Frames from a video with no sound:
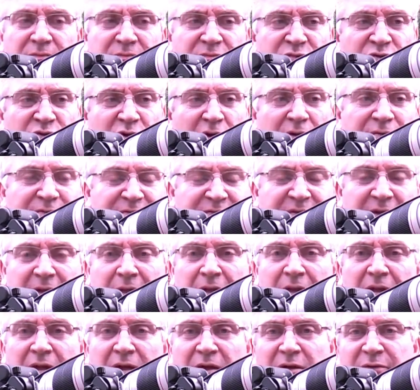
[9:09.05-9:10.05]
Try and
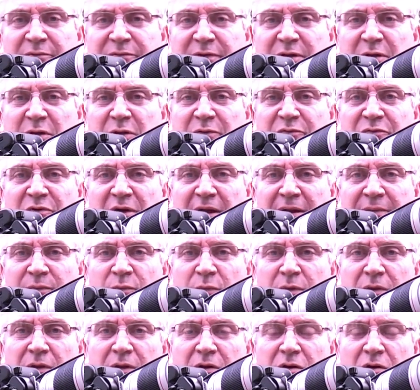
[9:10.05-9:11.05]
fill the frame
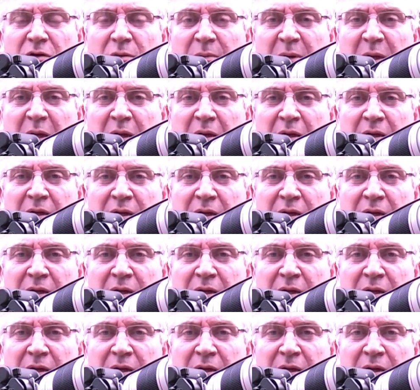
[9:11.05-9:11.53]
with the Comet,